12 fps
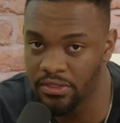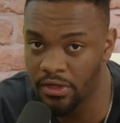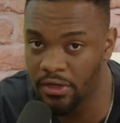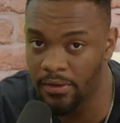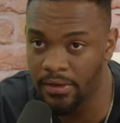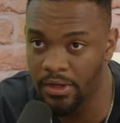
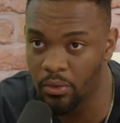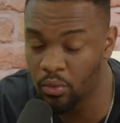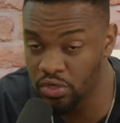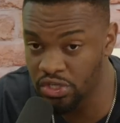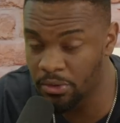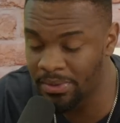the
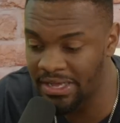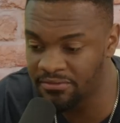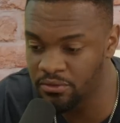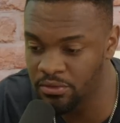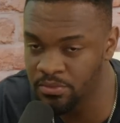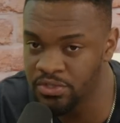audio
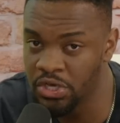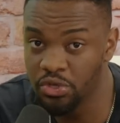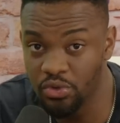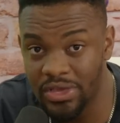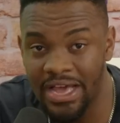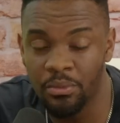platforms,
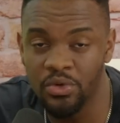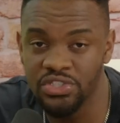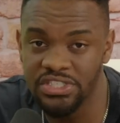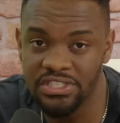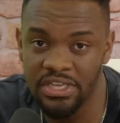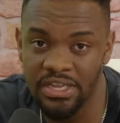you can
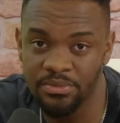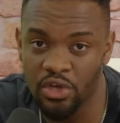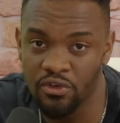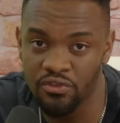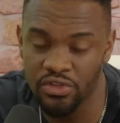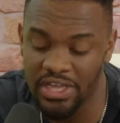watch these clips
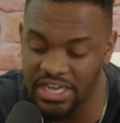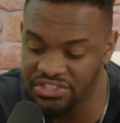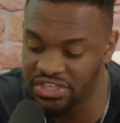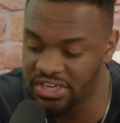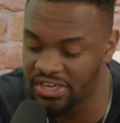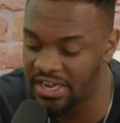over on the
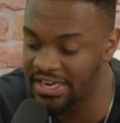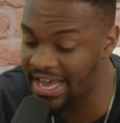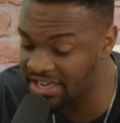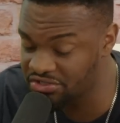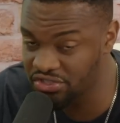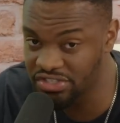#United
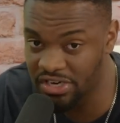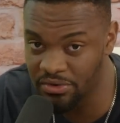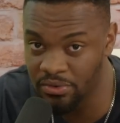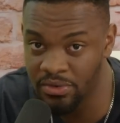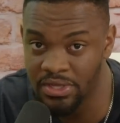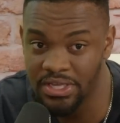Extra
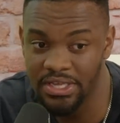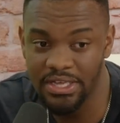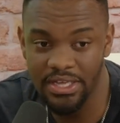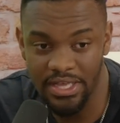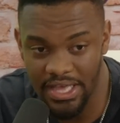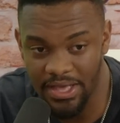channel.
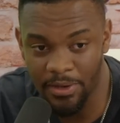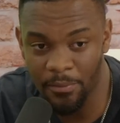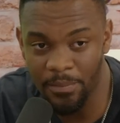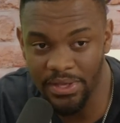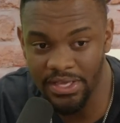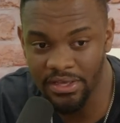
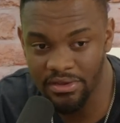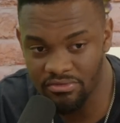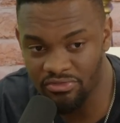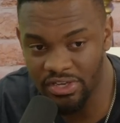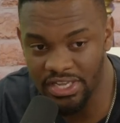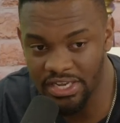LP,
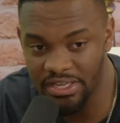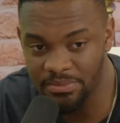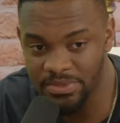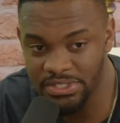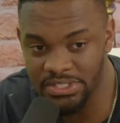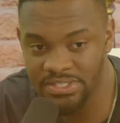run the
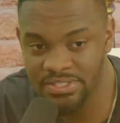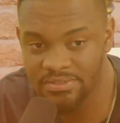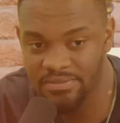clips.